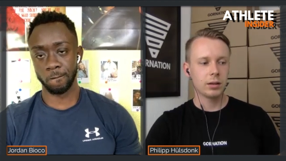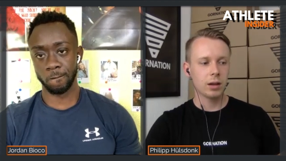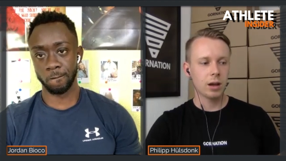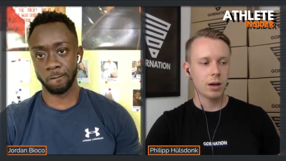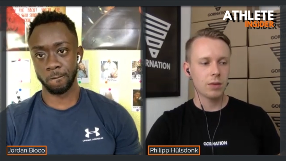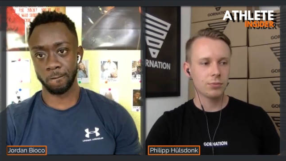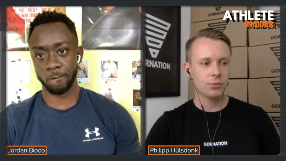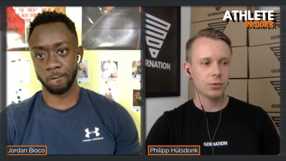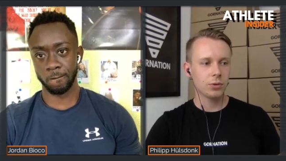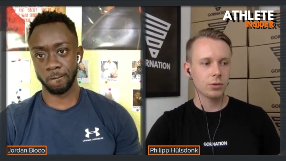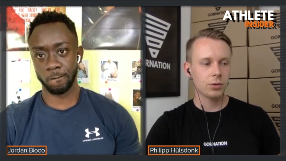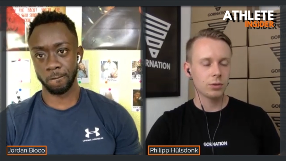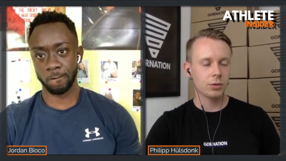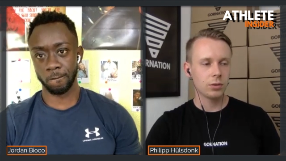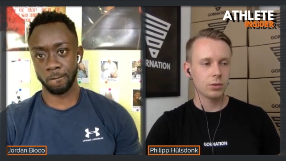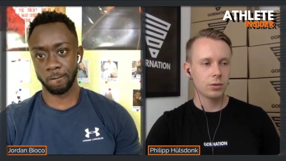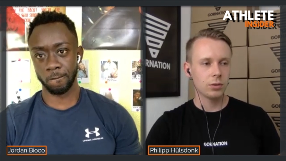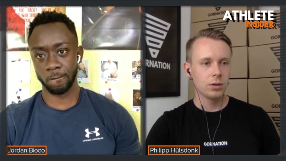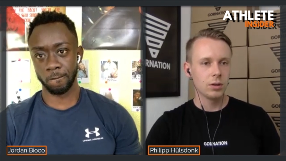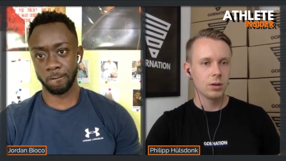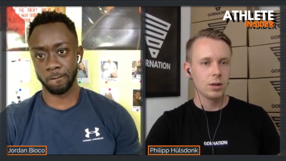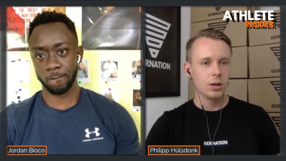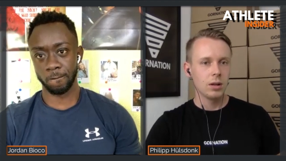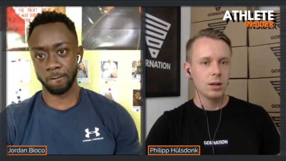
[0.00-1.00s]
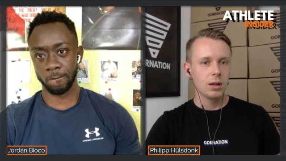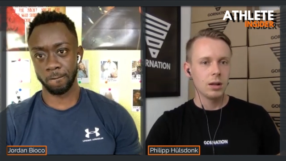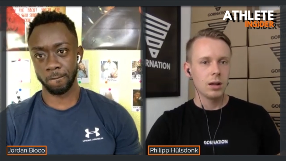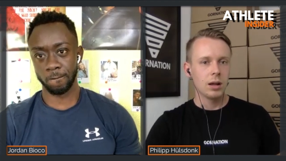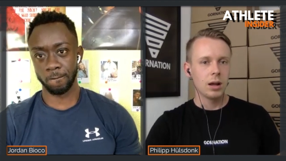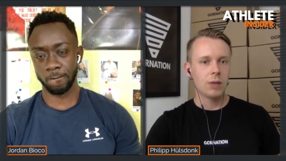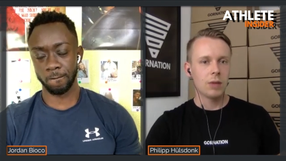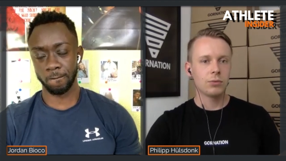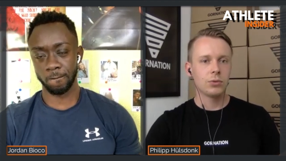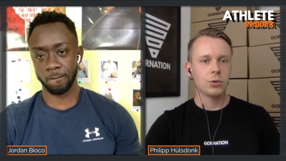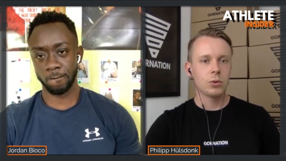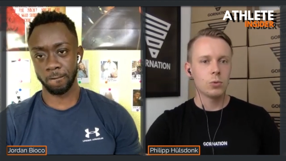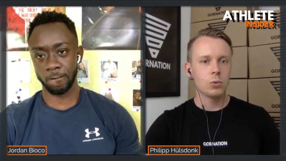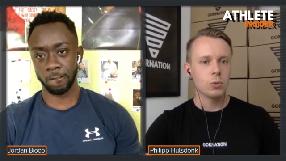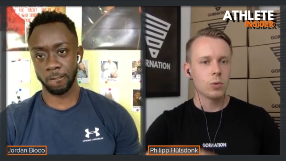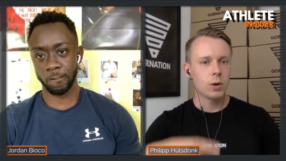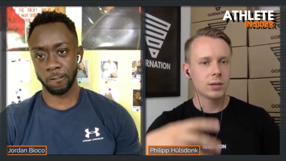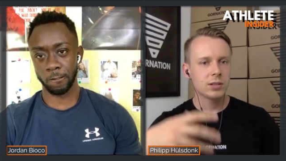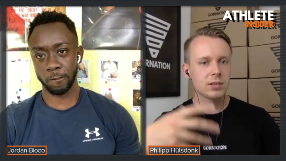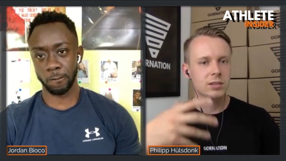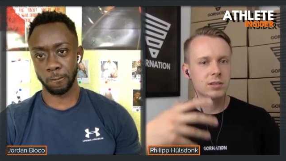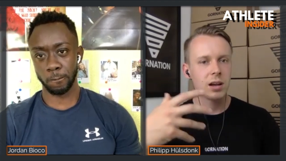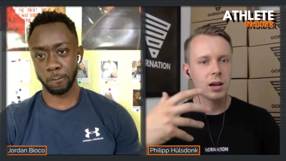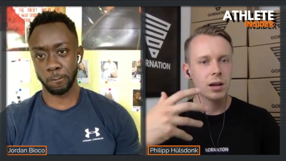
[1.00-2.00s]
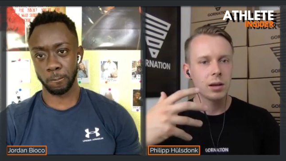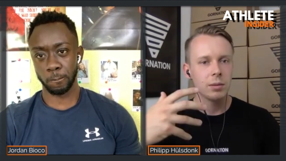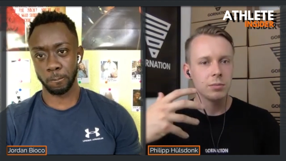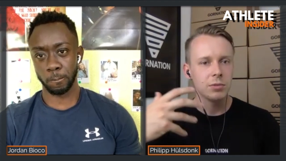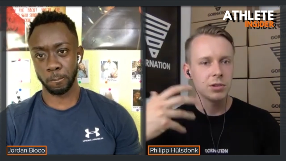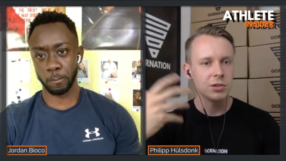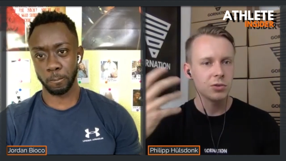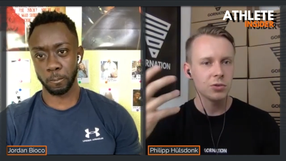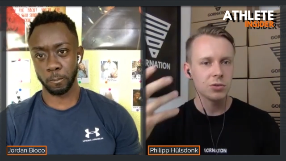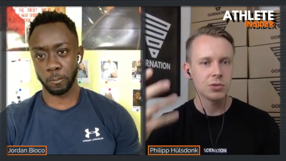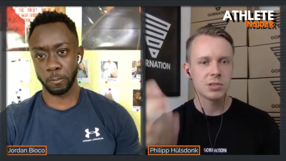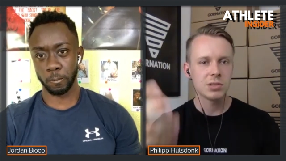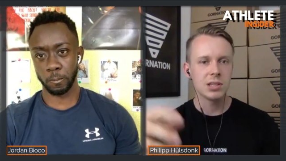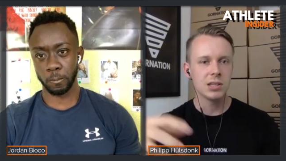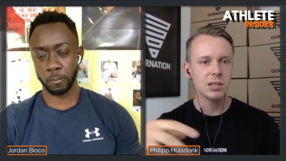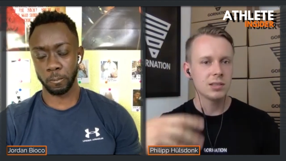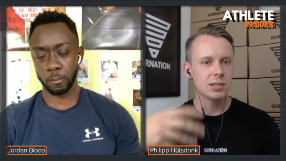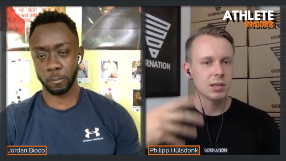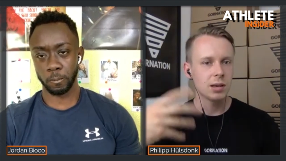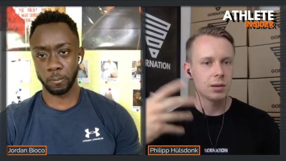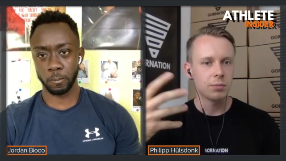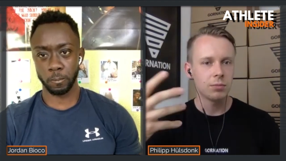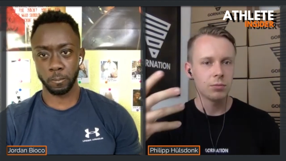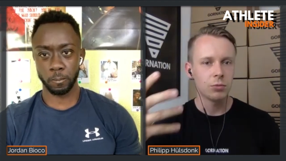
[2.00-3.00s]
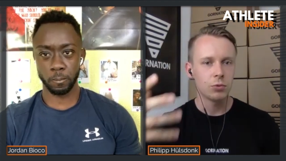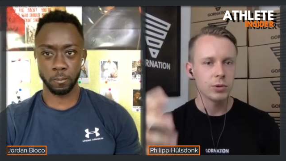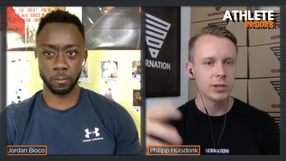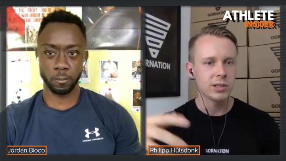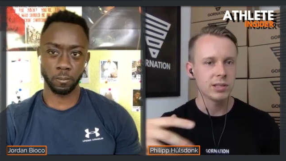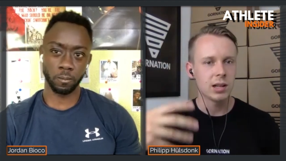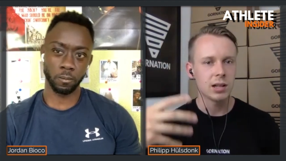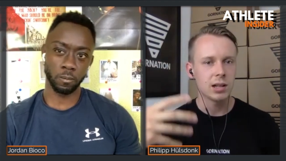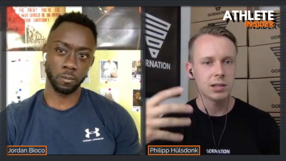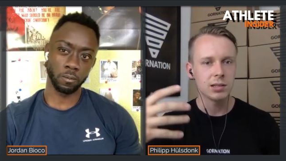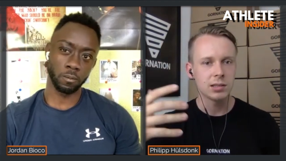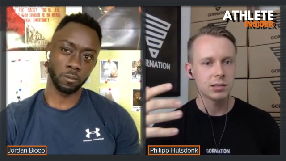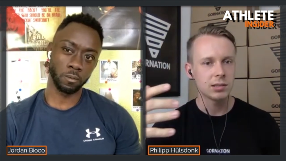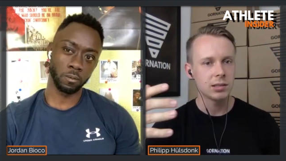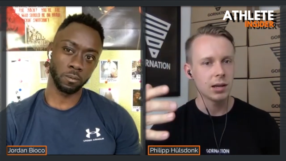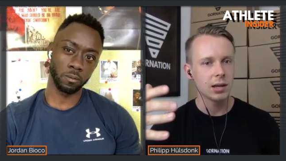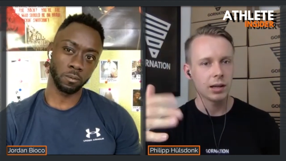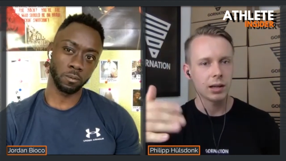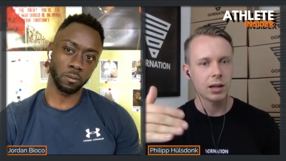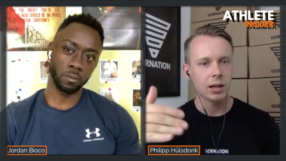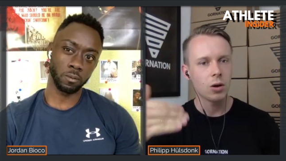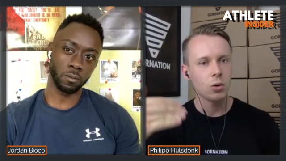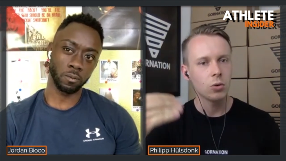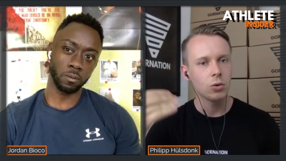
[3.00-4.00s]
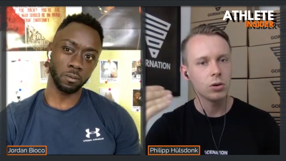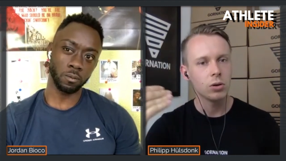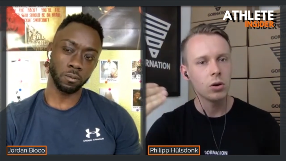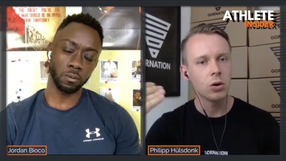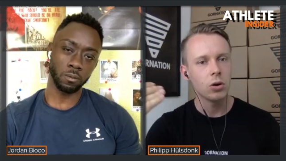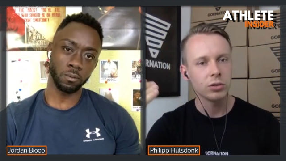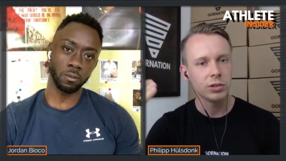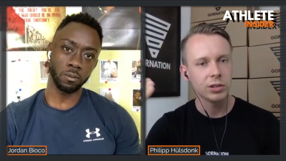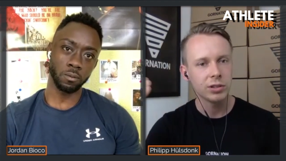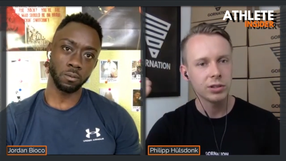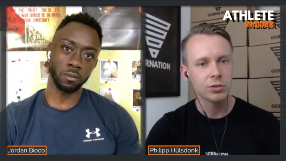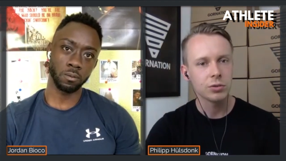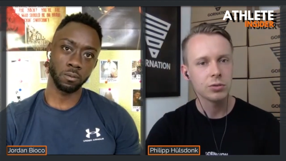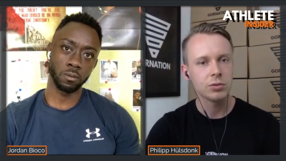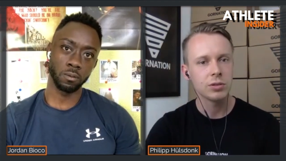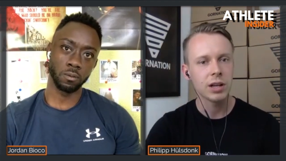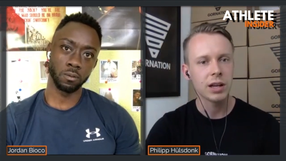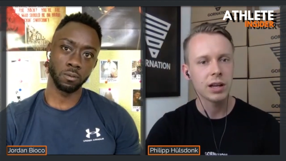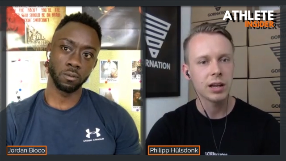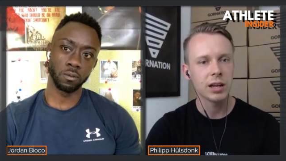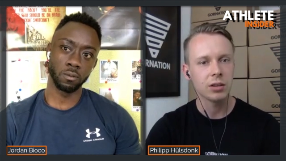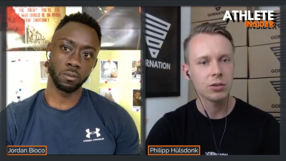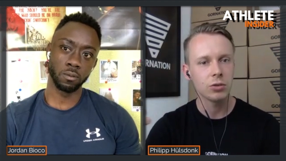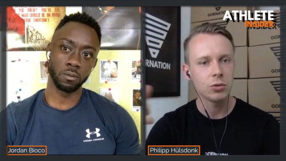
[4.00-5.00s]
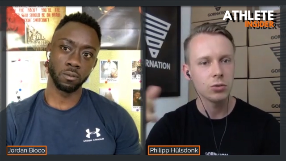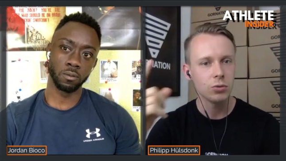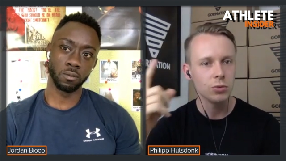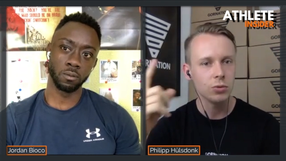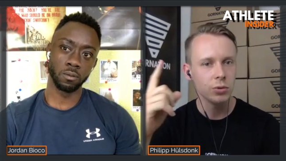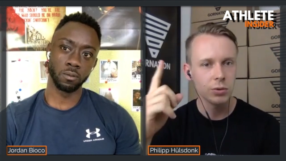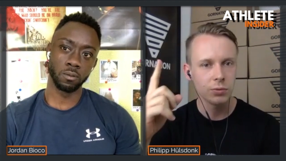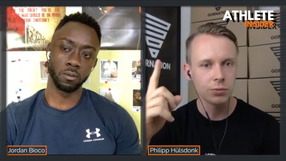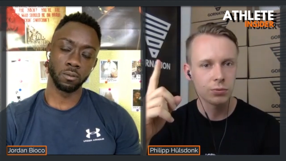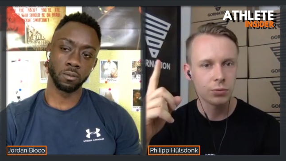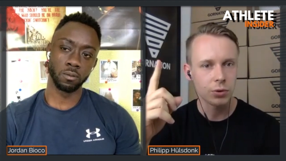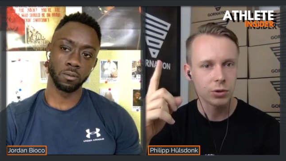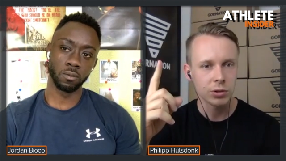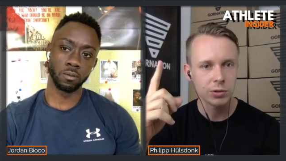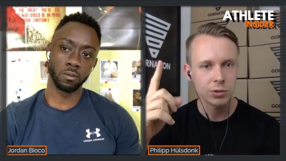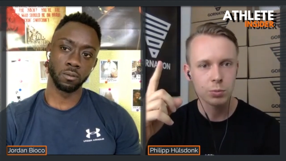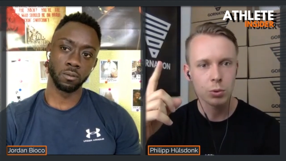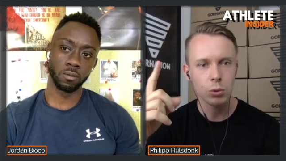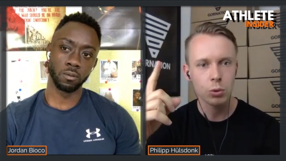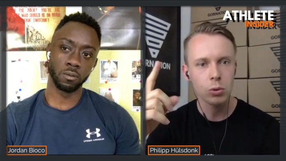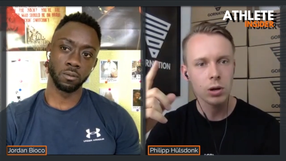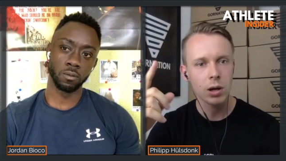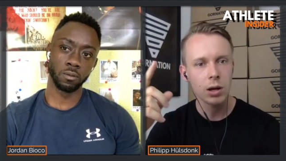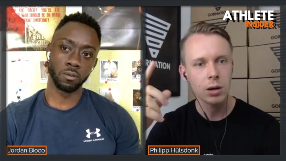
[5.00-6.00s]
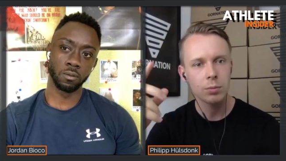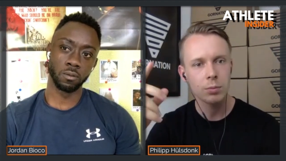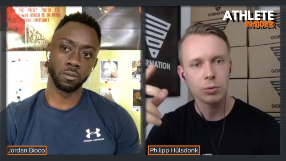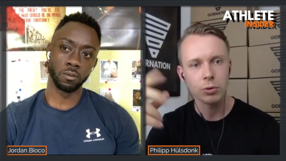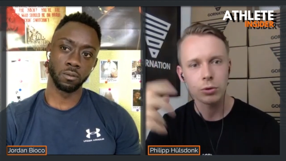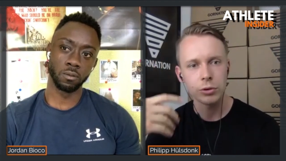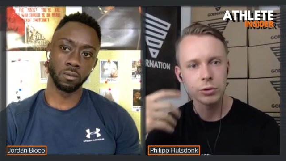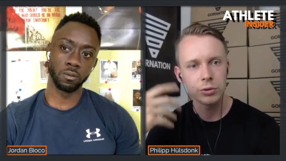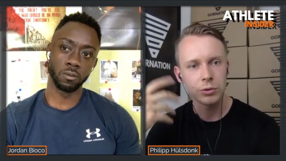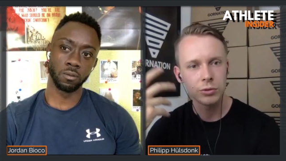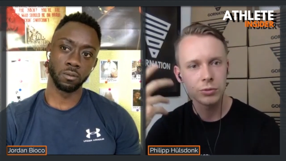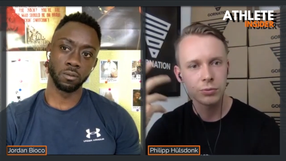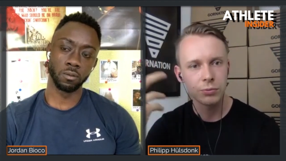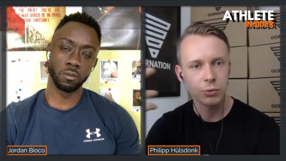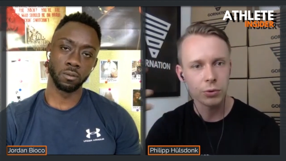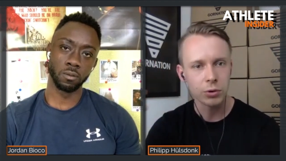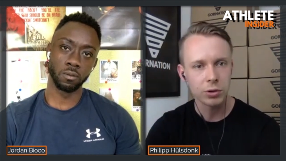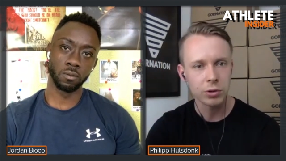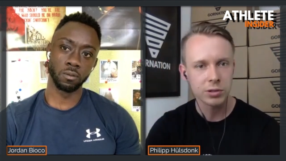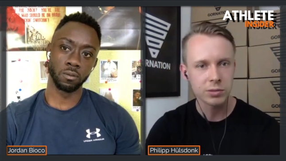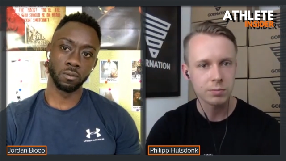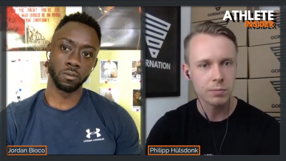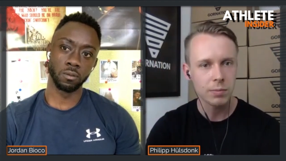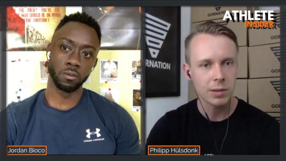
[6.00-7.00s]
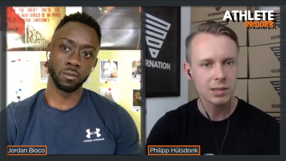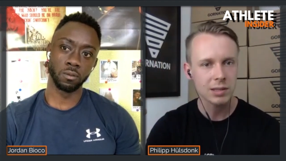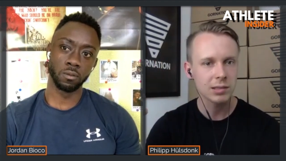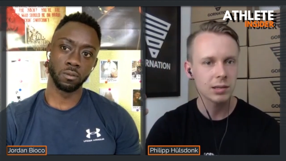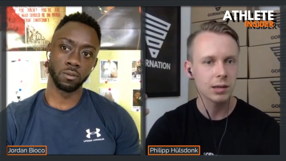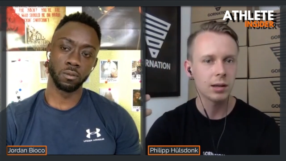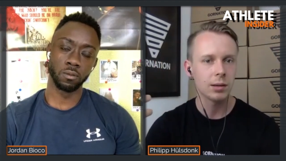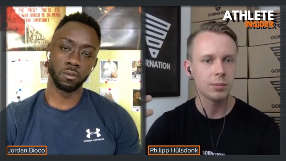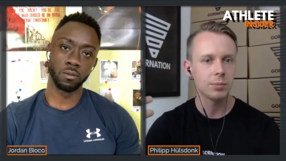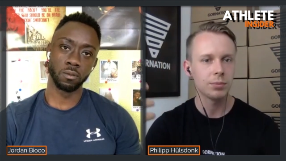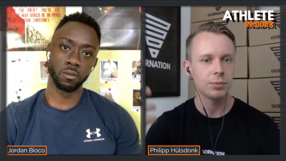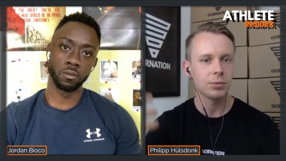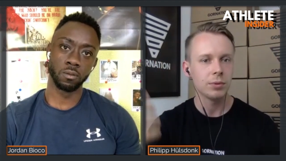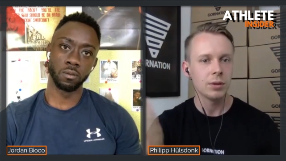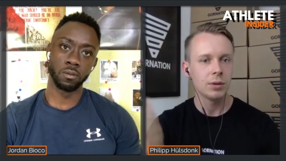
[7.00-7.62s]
Speaker 1: after after what time did you see some results like how long did you take to do your first pull up or your first muscle up